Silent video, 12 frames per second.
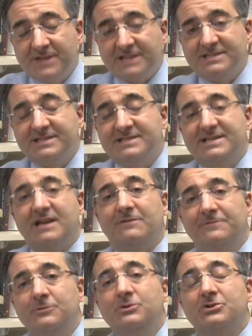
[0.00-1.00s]
That's to say, a
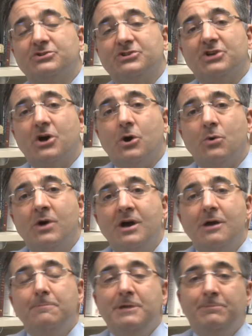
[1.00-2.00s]
few years ago,
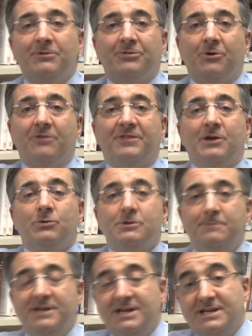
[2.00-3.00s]
people thought there
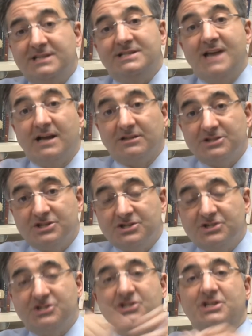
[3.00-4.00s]
would be an
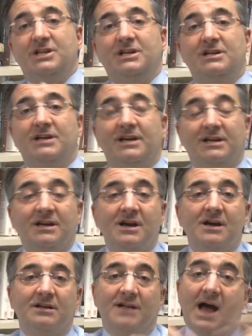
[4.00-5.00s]
intelligence gene, a
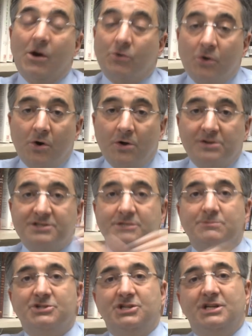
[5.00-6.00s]

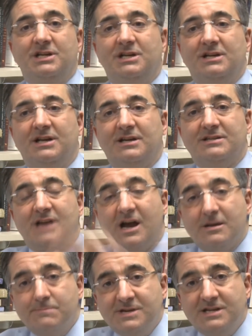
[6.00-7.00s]
alcoholism gene, a
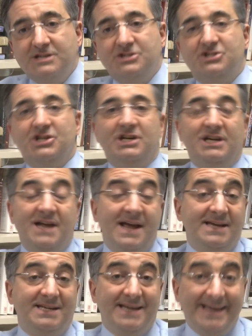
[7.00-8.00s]
diabetes gene,
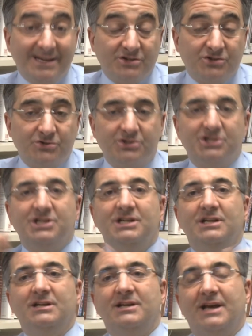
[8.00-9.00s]
a cancer
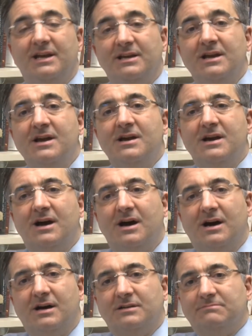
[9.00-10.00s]
gene, a
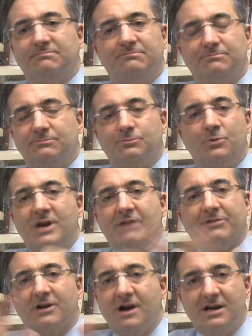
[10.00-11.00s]
uh,
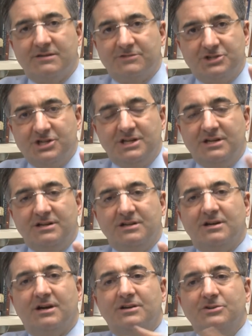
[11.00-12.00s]
whatever kind of gene
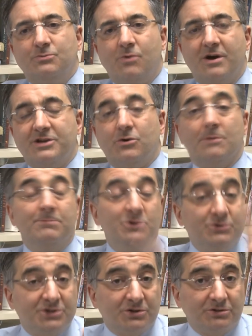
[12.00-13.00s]
uh, you want, you know, a
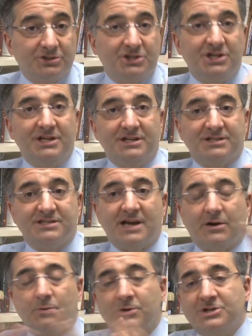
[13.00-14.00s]
musical gene,
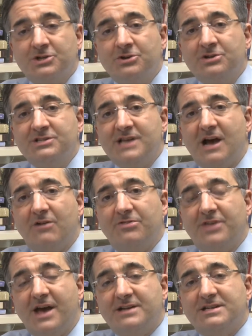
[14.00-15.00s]
etc. Well, it turns
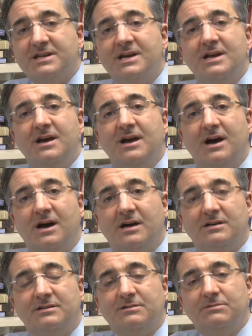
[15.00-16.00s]
out that
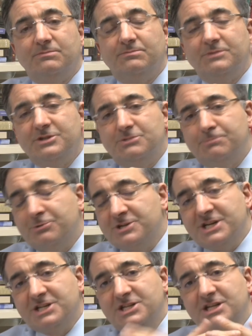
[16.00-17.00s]
uh,
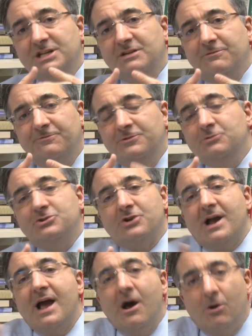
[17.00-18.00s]
predicting future
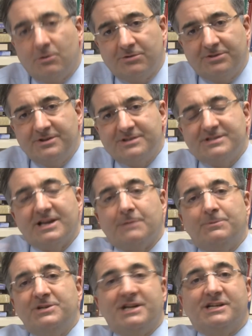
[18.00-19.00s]
health is like
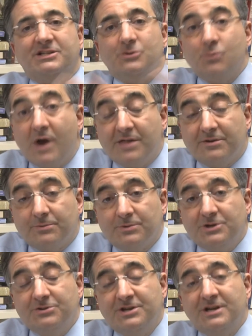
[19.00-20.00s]
predicting the weather.
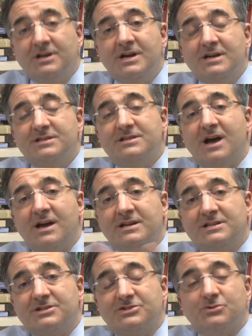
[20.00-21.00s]
When you think
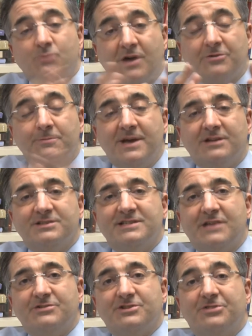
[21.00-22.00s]
scientists, the weatherman will
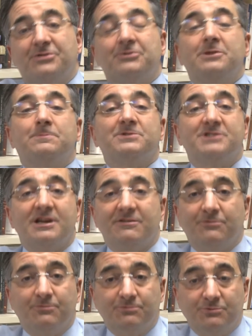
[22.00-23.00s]
say there's a 30%
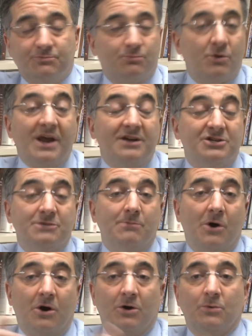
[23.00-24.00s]
of rain
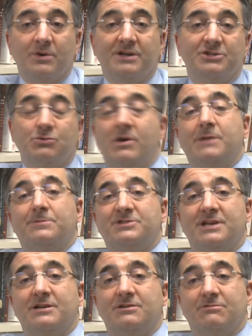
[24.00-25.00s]
tomorrow and a
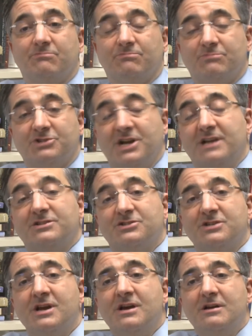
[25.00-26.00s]
20%
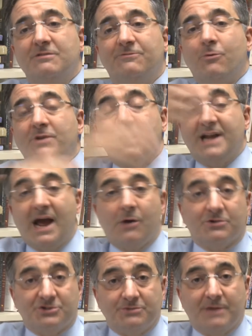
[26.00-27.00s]
chance 48
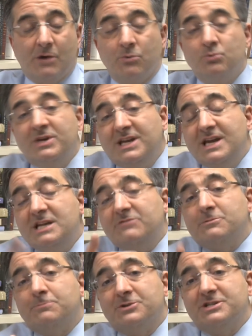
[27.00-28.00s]
hours from now. We can't
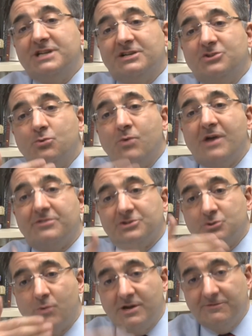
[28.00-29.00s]
even predict the weather
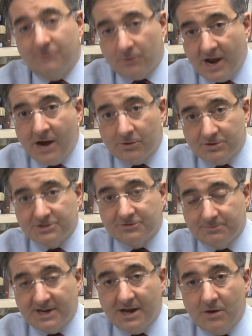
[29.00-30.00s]
24 hours
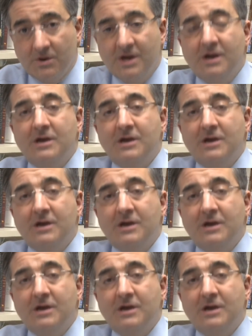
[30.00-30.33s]
from now.